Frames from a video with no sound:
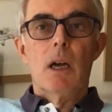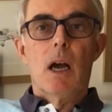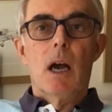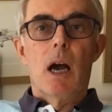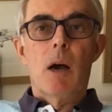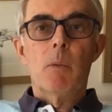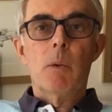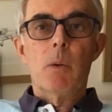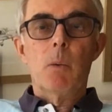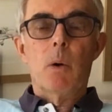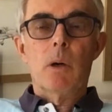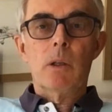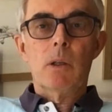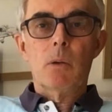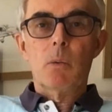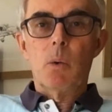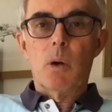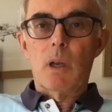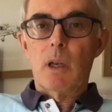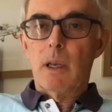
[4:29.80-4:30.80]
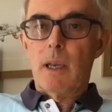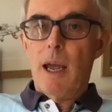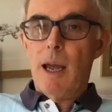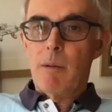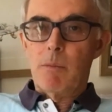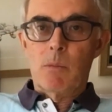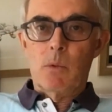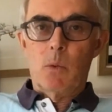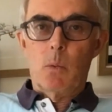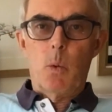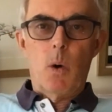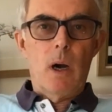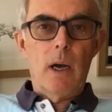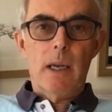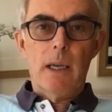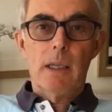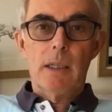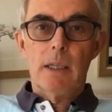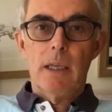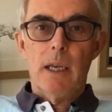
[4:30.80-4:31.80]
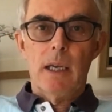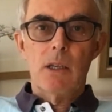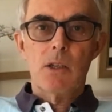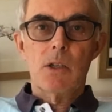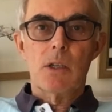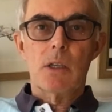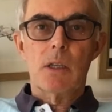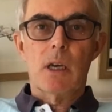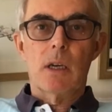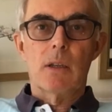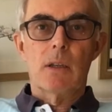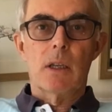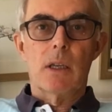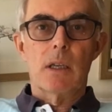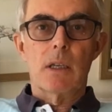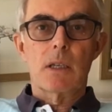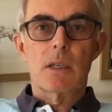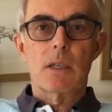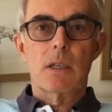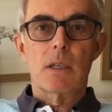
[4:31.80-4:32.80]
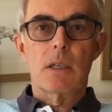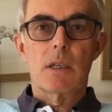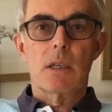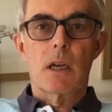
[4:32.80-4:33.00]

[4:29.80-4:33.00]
And we wondered what had happened. Why had the engine done this?